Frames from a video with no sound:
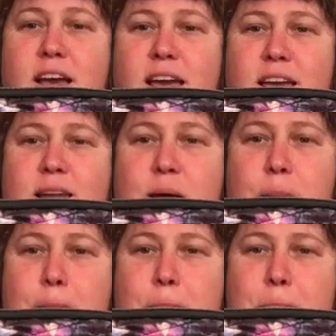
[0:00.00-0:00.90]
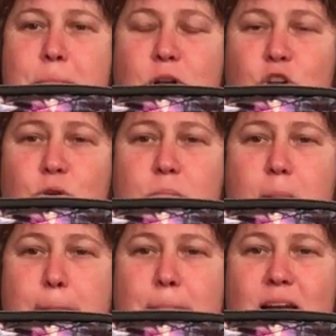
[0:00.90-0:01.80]
in Bloom
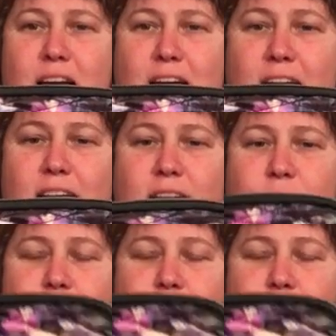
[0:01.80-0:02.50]
Black.